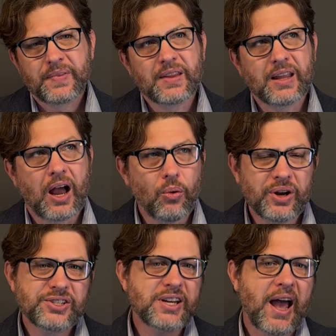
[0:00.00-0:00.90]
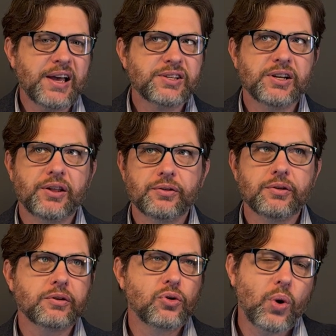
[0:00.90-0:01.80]
I want us to ask another
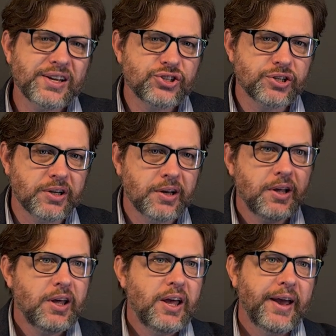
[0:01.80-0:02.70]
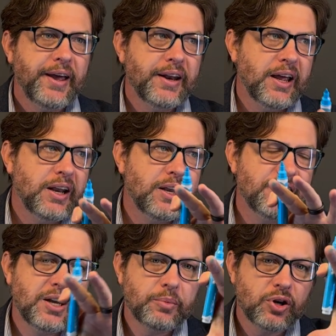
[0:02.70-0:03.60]
question, and then I'm
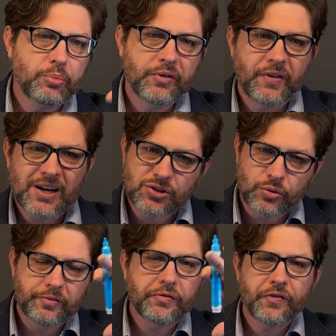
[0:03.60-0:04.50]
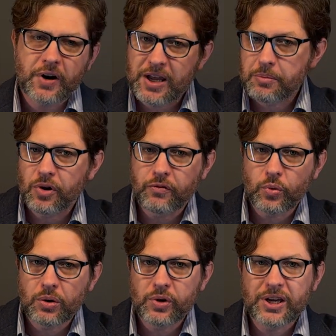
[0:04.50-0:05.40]
going to provide sort of a frame of where
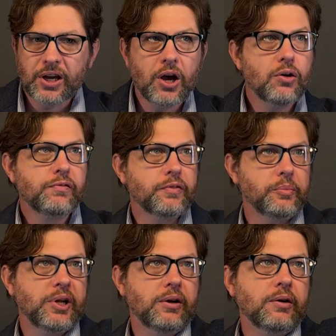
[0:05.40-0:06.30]
we can go from here.